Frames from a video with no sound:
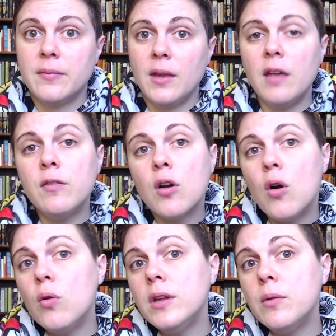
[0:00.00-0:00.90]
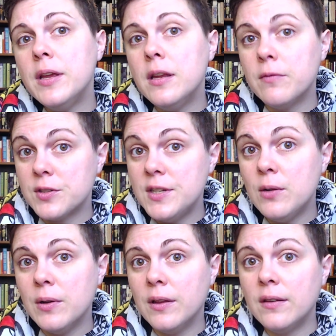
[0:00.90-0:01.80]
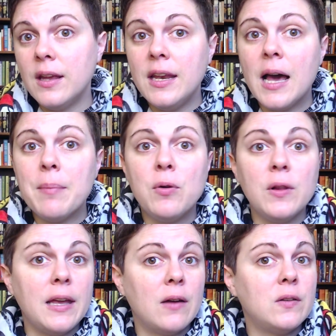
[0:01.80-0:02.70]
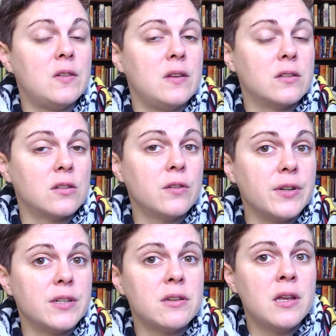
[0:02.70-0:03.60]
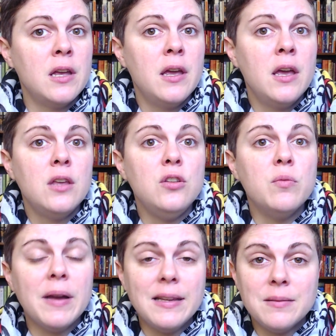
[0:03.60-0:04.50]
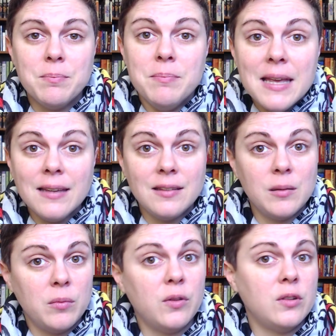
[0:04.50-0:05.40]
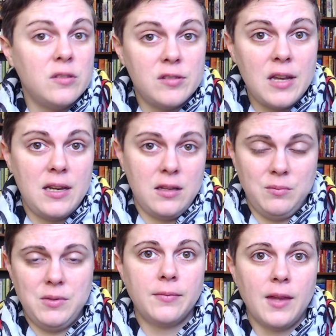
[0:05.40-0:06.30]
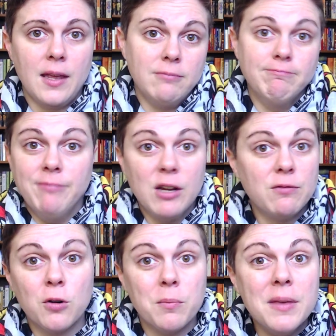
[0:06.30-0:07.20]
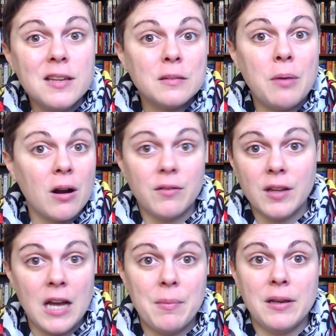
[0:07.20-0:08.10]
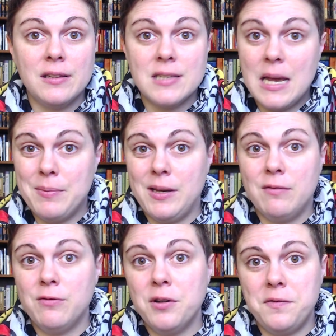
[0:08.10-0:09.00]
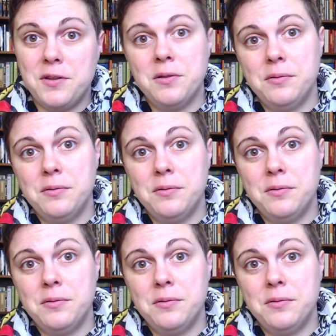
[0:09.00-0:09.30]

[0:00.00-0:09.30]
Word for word: If you're only reading for sequence and not pulling out to see the surface, you might miss some of those design elements and therefore miss part of the comic that's happening in front of you.